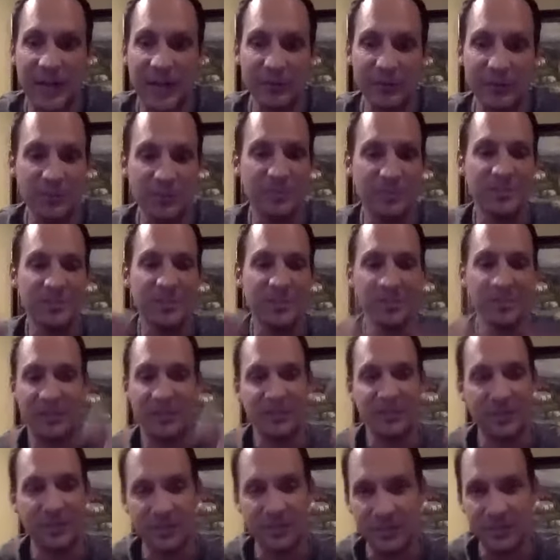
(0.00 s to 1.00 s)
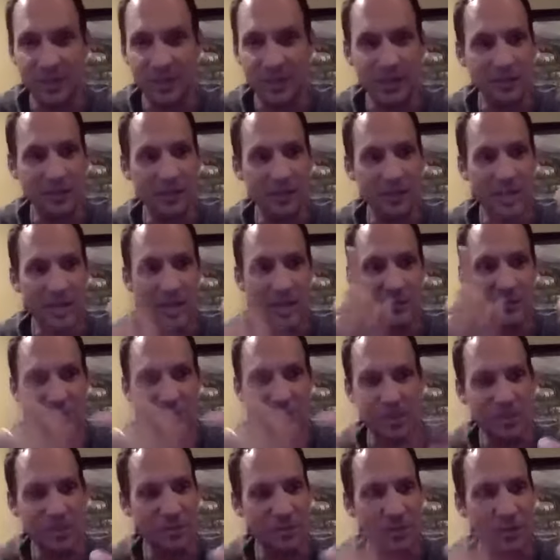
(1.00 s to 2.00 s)
I was missing my son's soccer games,
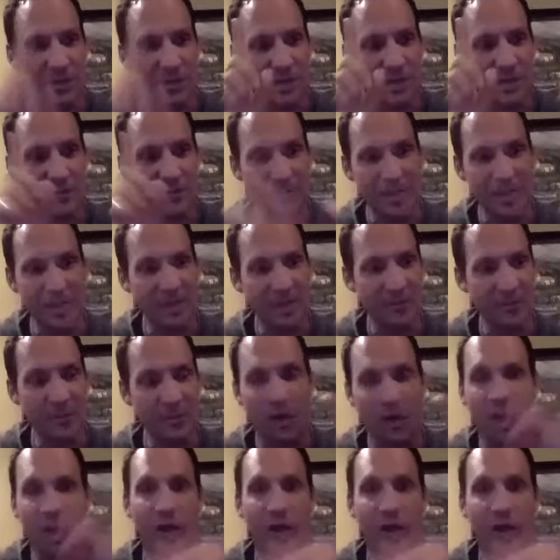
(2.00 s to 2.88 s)
baseball games, basketball,